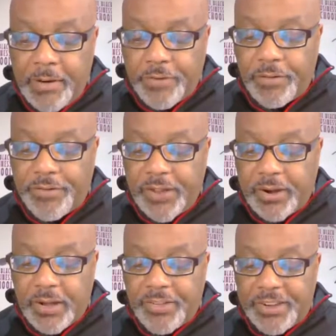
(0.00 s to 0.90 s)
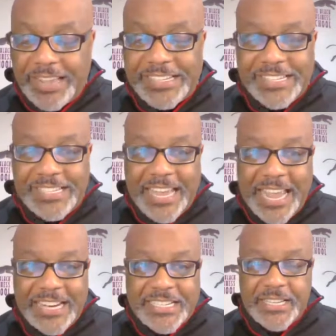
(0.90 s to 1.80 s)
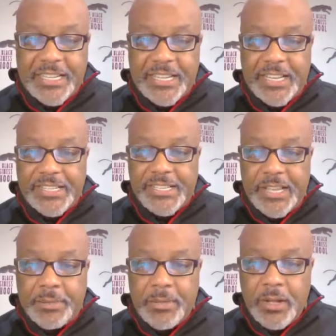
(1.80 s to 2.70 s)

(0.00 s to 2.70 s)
from fear of an SEC action against them.